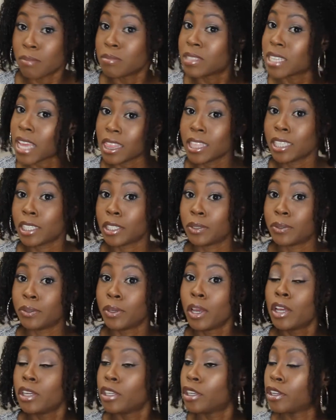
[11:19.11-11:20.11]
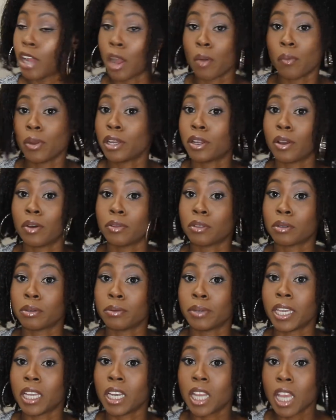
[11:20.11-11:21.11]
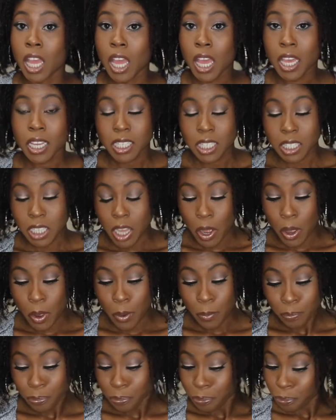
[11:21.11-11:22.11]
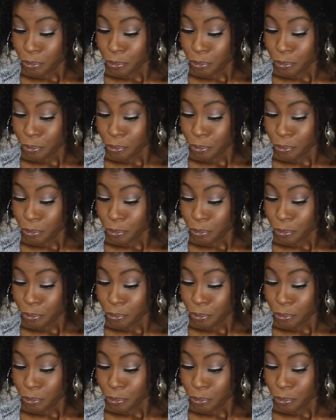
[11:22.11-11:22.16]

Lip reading: I'm telling you, you don't want to go through it. So